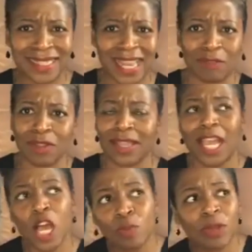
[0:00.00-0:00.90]
Can I really
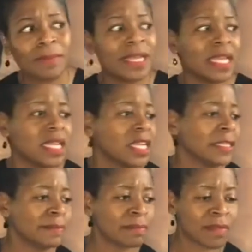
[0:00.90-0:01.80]
help women?
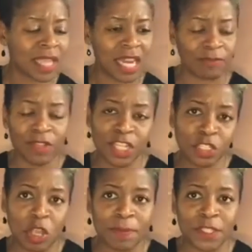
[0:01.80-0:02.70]
Can I really
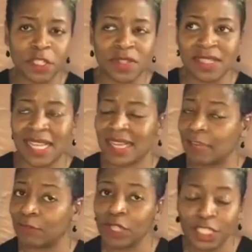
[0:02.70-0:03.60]
show up and do this thing? Can I
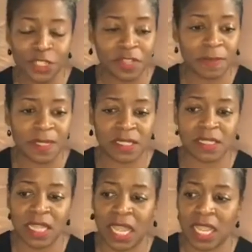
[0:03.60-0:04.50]
really do this business
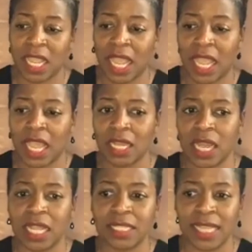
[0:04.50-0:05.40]
thing? And
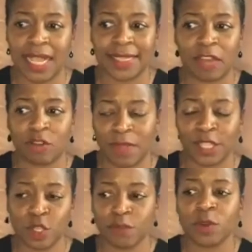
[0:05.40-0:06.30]
I sat down on my
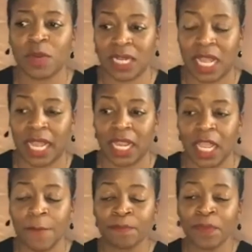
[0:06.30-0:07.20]
sofa one night
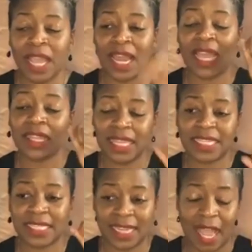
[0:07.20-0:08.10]
and I
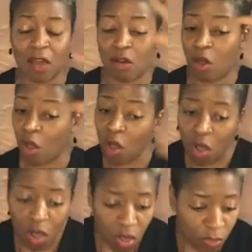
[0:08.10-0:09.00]
listed out
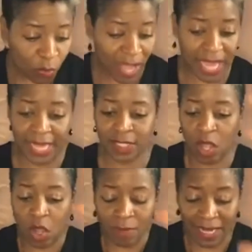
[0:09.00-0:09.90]
all the ways,
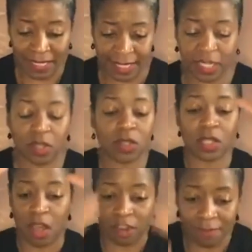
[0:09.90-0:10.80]
all my skills,
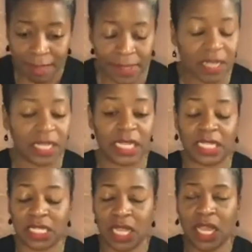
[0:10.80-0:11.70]
all of my
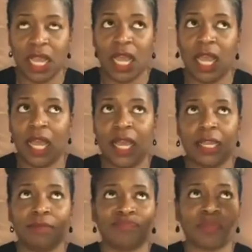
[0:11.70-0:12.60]
abilities,
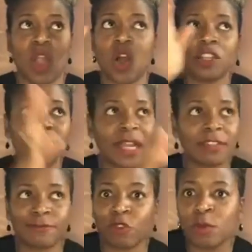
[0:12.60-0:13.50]
all of my
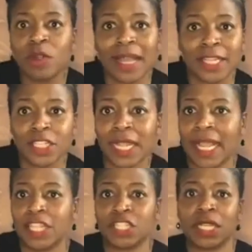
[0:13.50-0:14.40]
formal
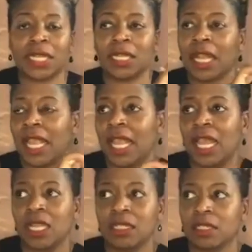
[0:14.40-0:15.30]
education
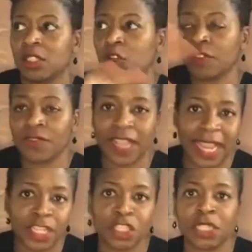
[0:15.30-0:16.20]
and
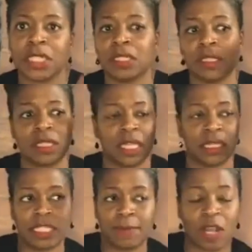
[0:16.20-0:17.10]
certifications
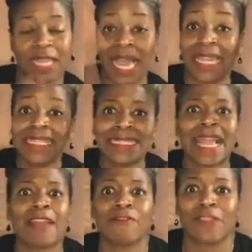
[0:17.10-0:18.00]
and seminar. Like, I listed
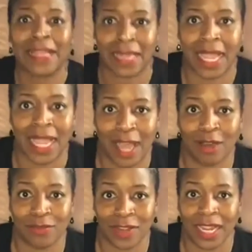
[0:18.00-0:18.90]
everything
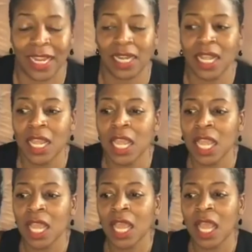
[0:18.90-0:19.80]
out, right?
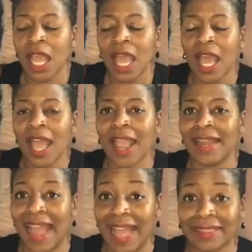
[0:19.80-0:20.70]

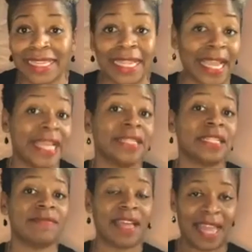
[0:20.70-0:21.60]
And at the end
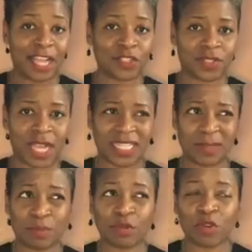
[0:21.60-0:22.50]
of that exercise,
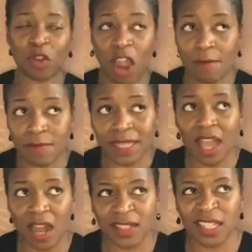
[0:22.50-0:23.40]
it probably
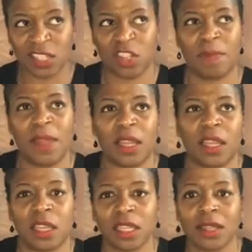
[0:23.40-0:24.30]
honestly took me like
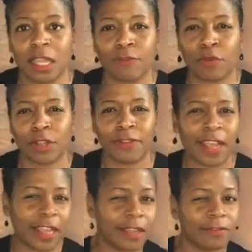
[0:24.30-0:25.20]
a good
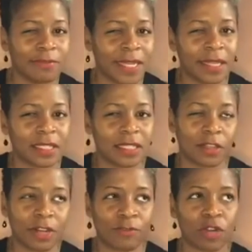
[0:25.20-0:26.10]
45 minutes
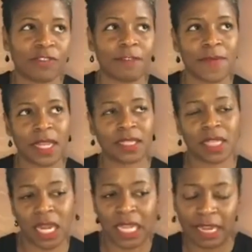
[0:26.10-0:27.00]
to
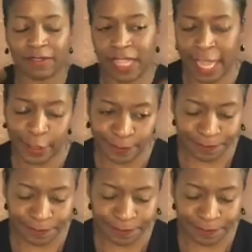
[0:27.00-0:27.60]
kind of get everything out.